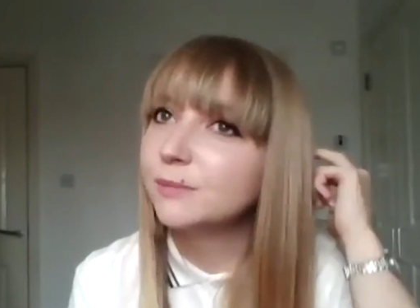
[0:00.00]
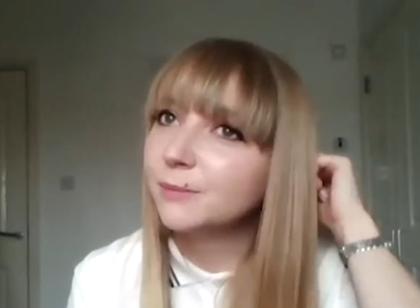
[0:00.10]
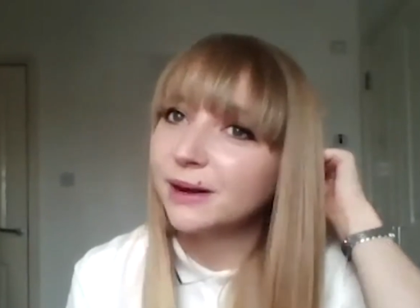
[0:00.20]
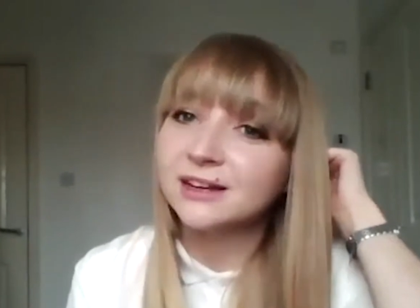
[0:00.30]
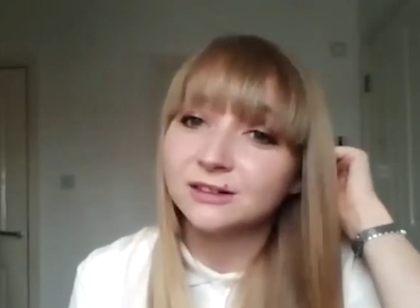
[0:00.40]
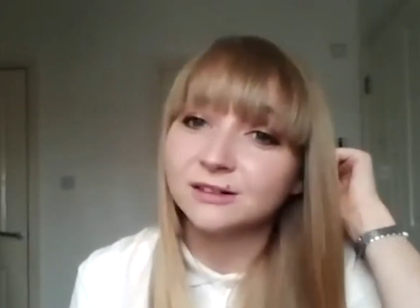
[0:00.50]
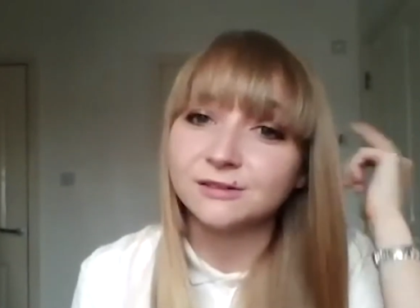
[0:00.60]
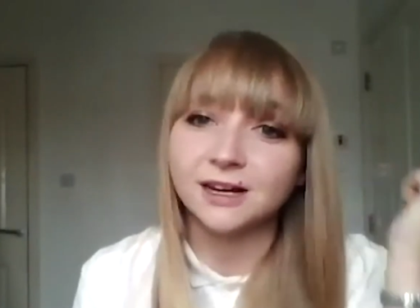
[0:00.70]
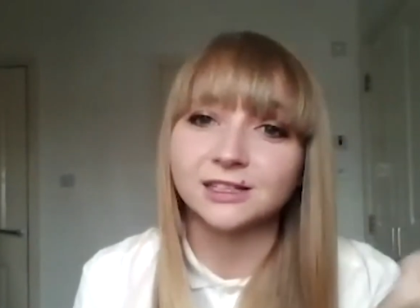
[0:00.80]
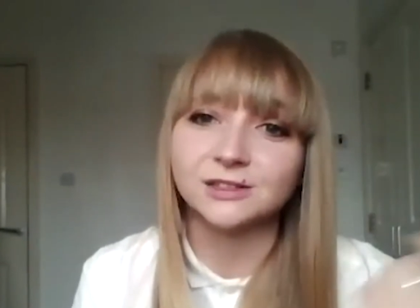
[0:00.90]
better
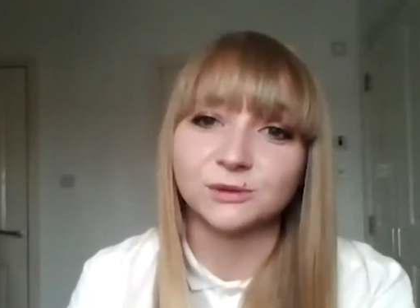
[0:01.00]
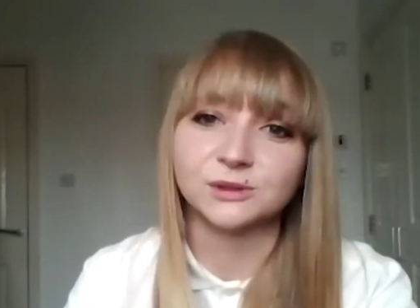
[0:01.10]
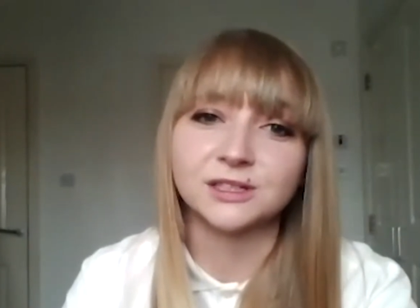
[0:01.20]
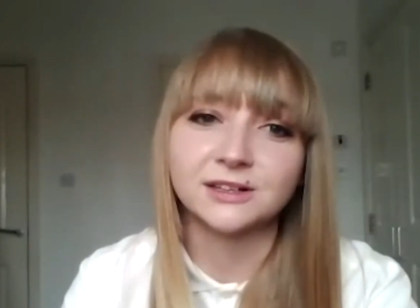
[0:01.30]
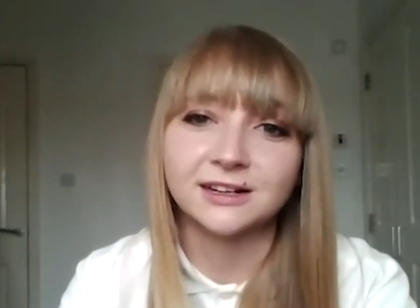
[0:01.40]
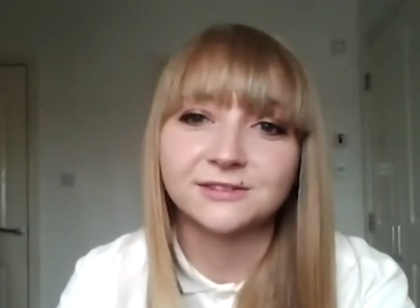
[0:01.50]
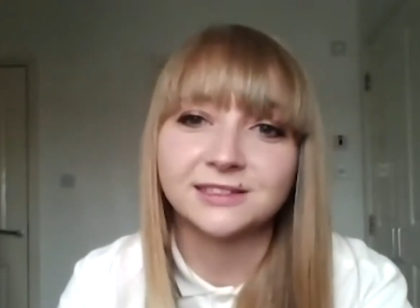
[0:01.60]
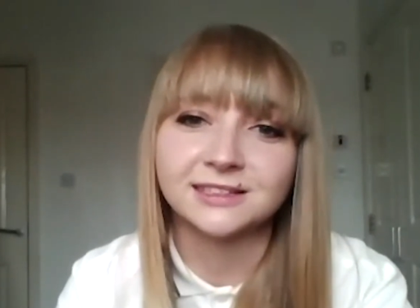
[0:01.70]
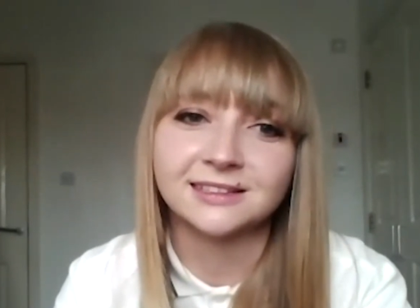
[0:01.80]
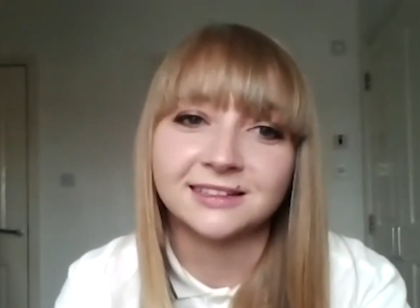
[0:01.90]
as photographs.
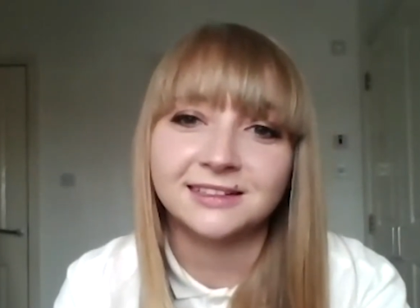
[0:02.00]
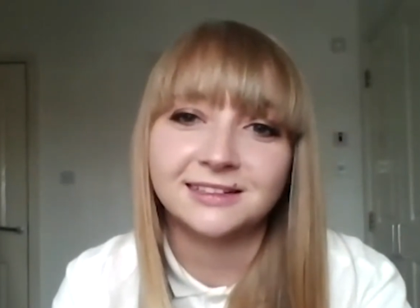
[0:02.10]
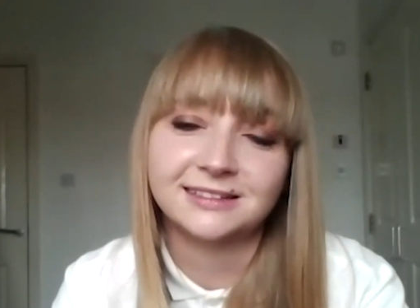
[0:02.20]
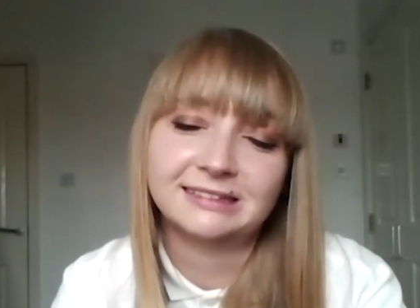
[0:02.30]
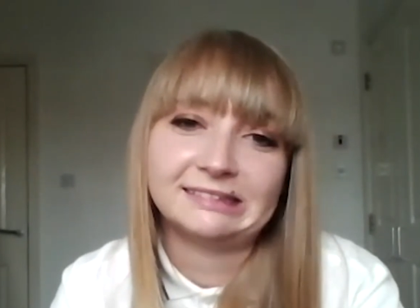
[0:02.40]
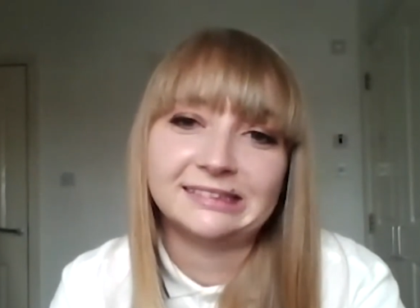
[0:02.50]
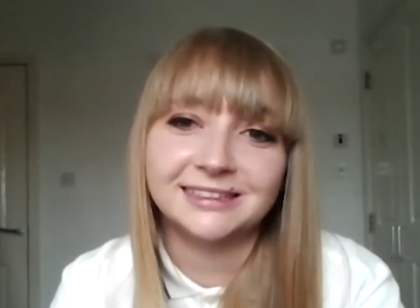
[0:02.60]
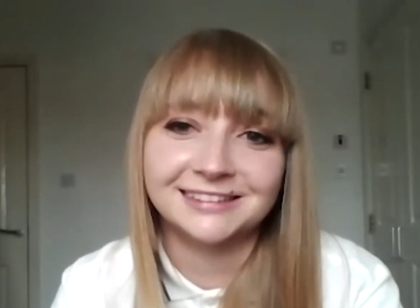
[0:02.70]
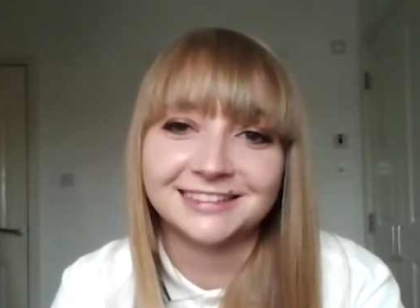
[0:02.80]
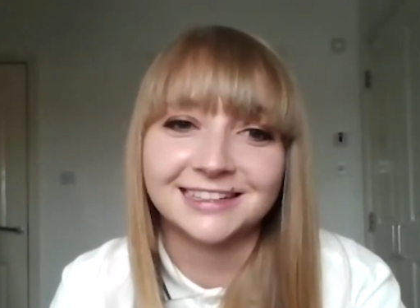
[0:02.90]
And
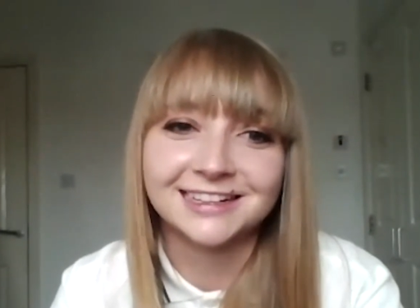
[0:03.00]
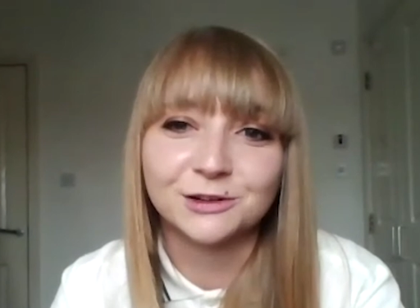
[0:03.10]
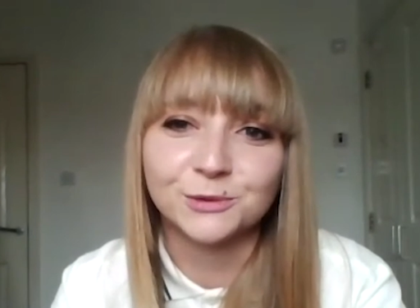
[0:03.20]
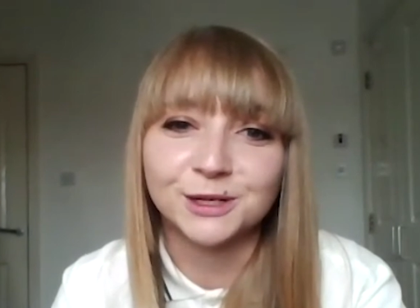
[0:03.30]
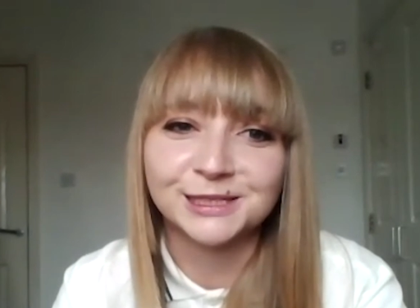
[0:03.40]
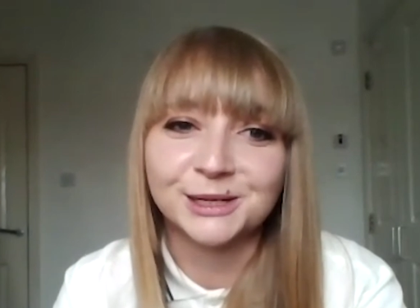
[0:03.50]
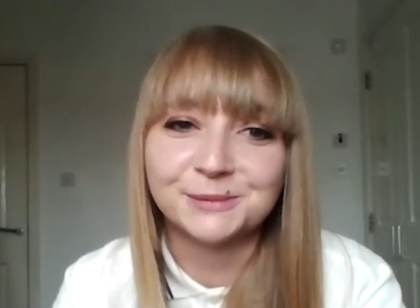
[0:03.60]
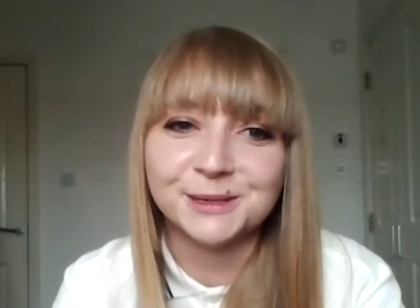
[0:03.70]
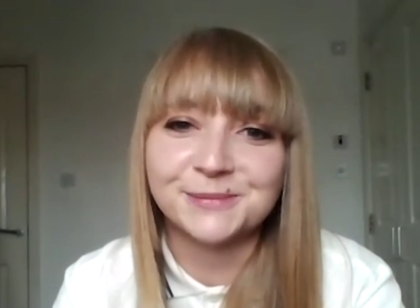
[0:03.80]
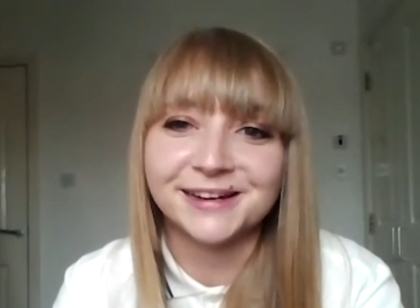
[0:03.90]
so that kind of worked out a
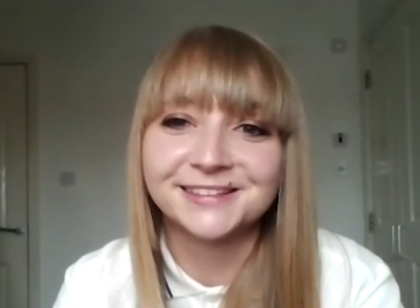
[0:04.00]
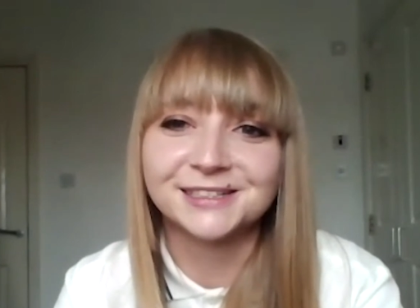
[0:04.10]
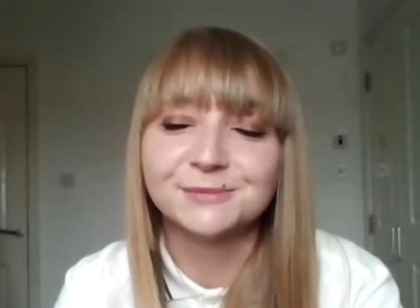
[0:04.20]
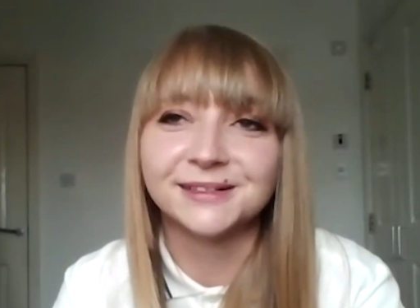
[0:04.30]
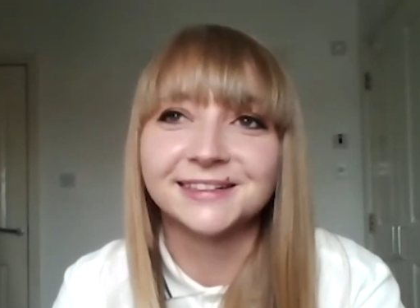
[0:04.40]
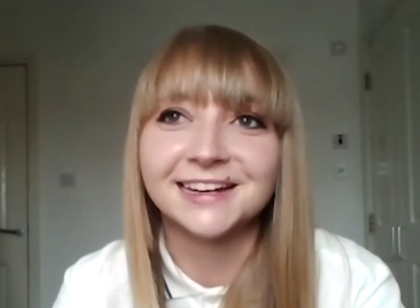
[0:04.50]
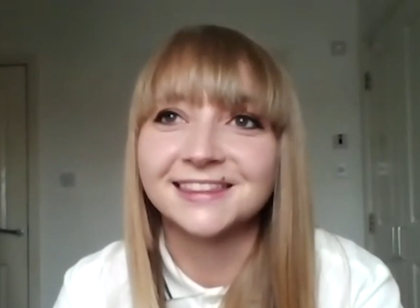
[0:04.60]
bit better. But yeah,